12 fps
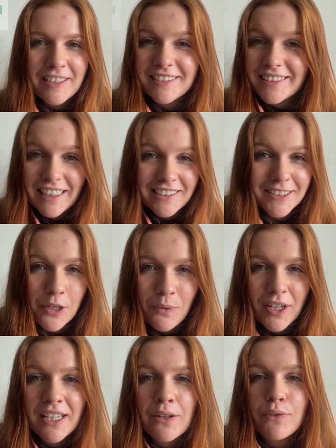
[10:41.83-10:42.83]
tell
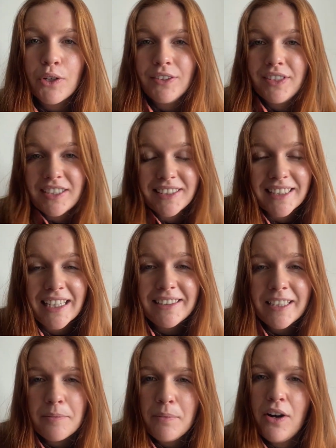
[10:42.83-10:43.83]
someone if you understand
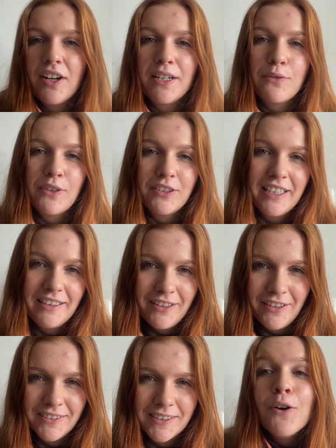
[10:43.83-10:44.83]
them or if you did
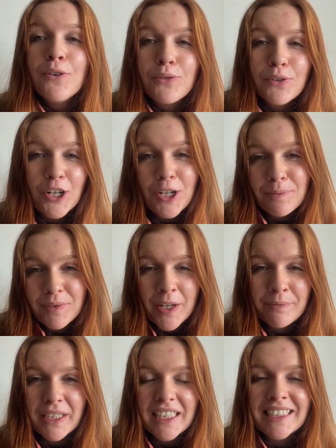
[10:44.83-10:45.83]
not. Verb
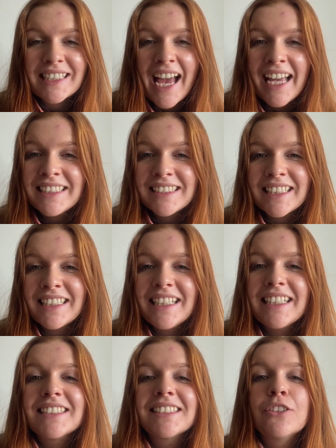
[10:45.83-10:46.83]
number 19
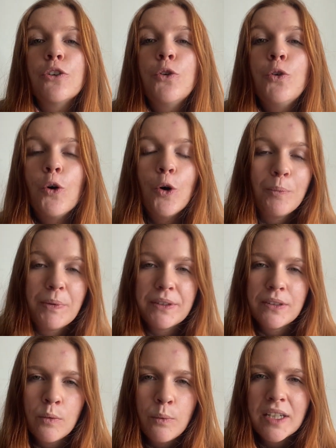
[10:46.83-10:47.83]
is
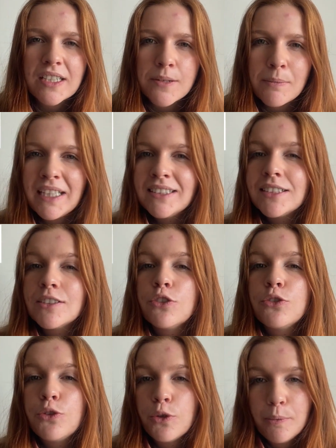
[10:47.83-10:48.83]
kopen, which means
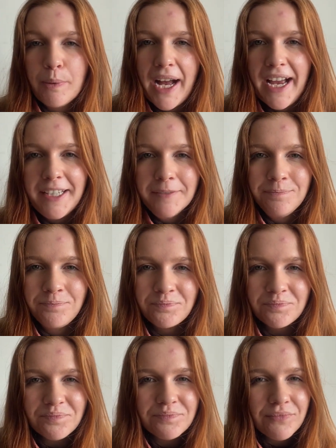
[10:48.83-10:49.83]
to buy.
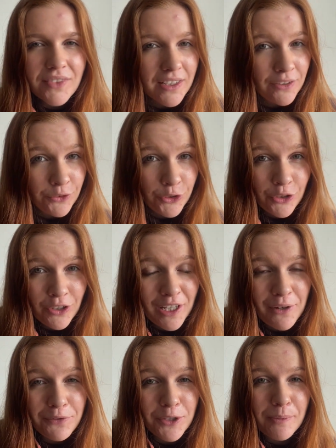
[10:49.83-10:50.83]
Do you
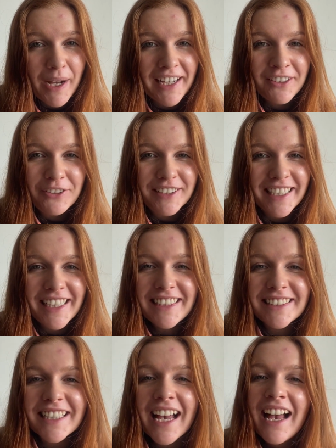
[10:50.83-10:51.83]
love to buy new
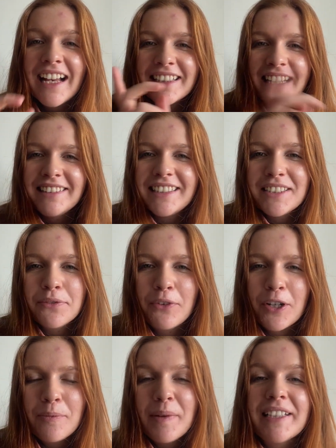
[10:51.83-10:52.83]
things? Then this
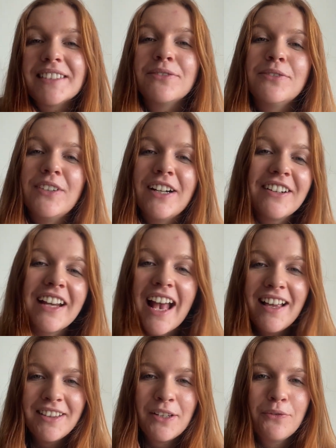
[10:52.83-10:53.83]
verb is very
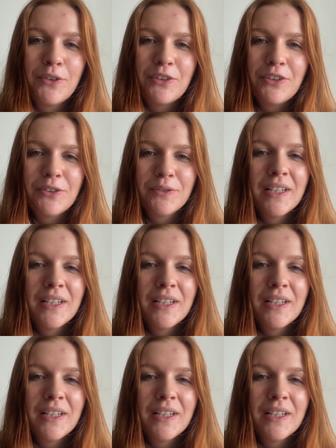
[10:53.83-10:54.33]
handy for you.